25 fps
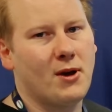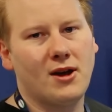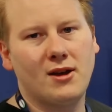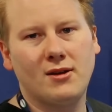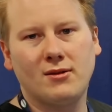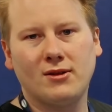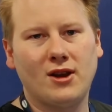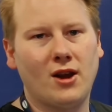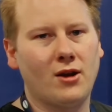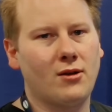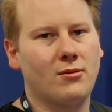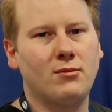
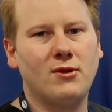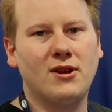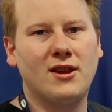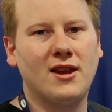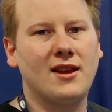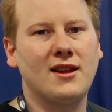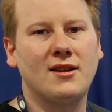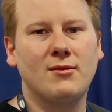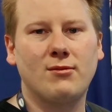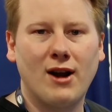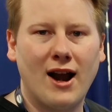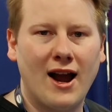but you know,
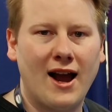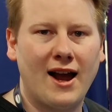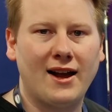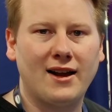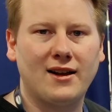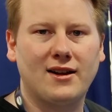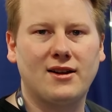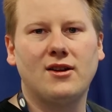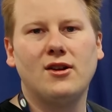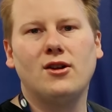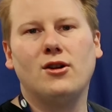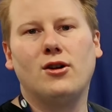within a
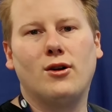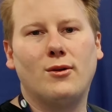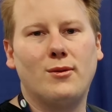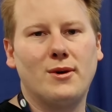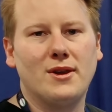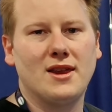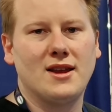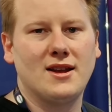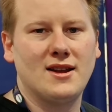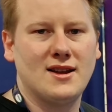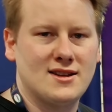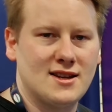rack or
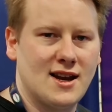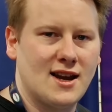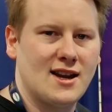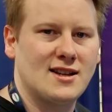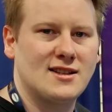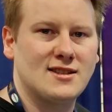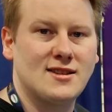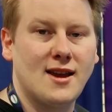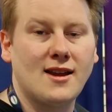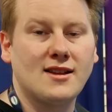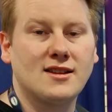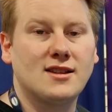within a
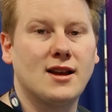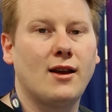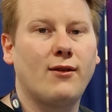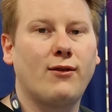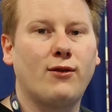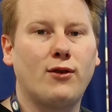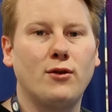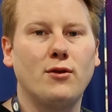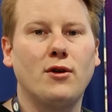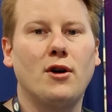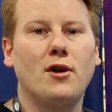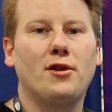data center.
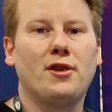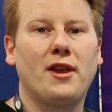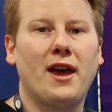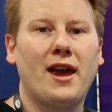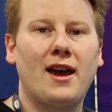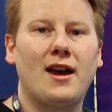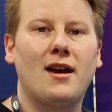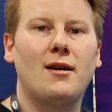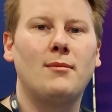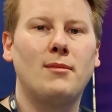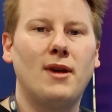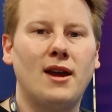If you want
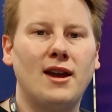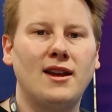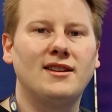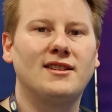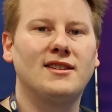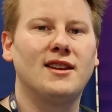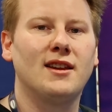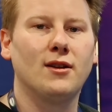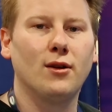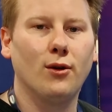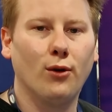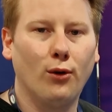that
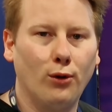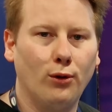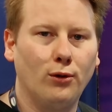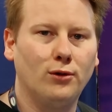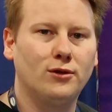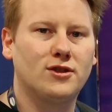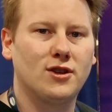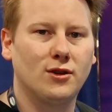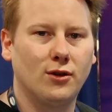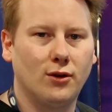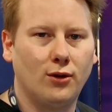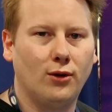amazing
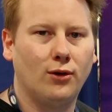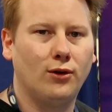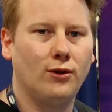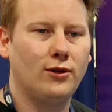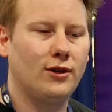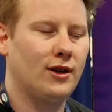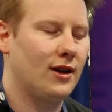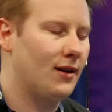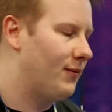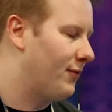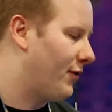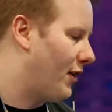all to
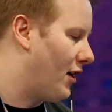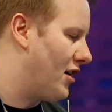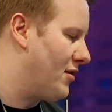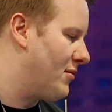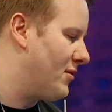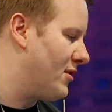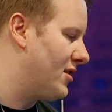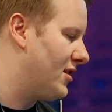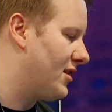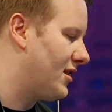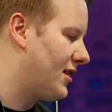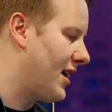-all
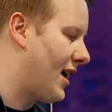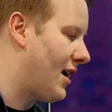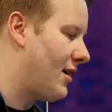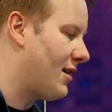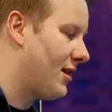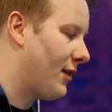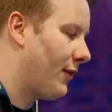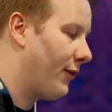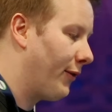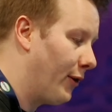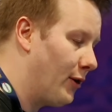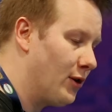environment
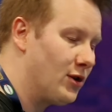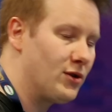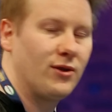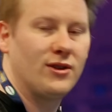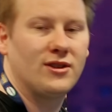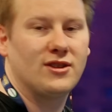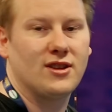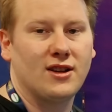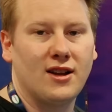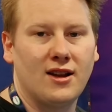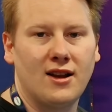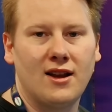that the future
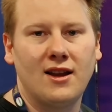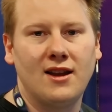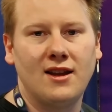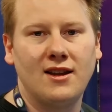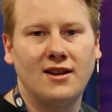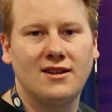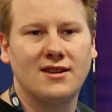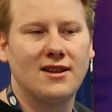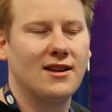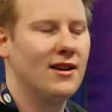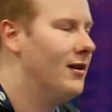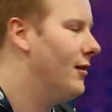is gonna
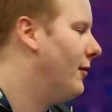need,